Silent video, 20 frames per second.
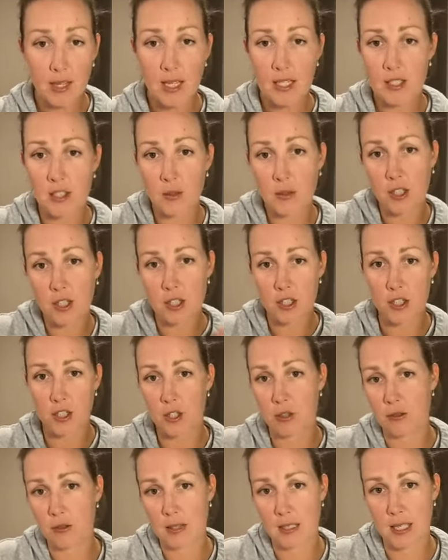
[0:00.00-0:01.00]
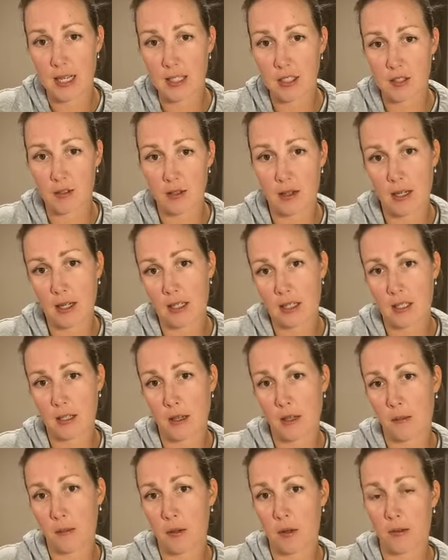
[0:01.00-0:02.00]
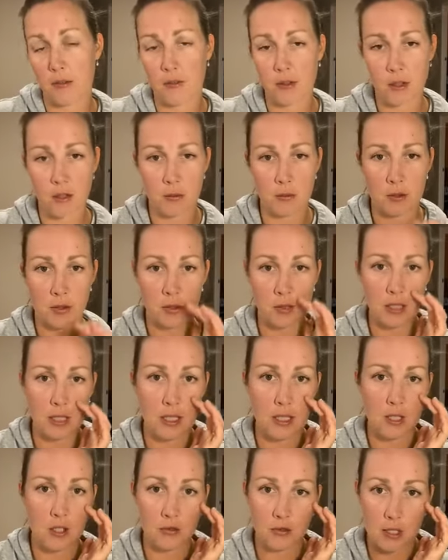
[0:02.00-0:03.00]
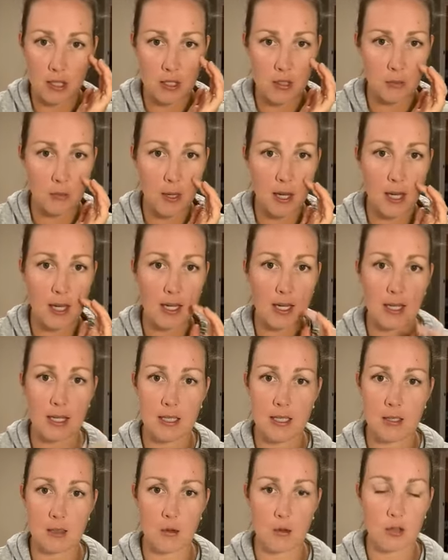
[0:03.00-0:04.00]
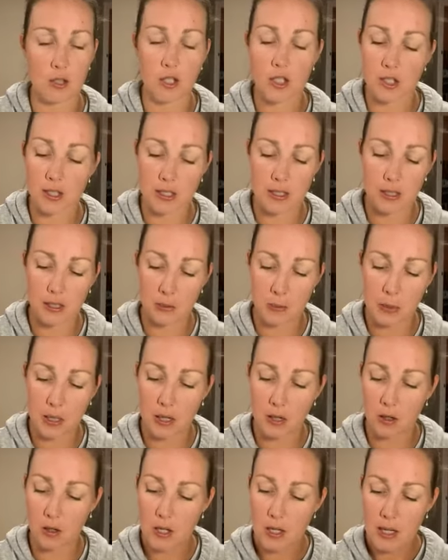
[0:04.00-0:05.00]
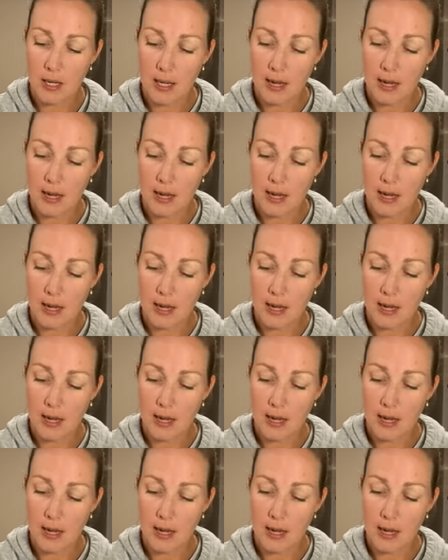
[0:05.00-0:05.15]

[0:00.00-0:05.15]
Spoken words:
and so I just use that straight as a perfume. Certainly the Stress Away is gorgeous as well.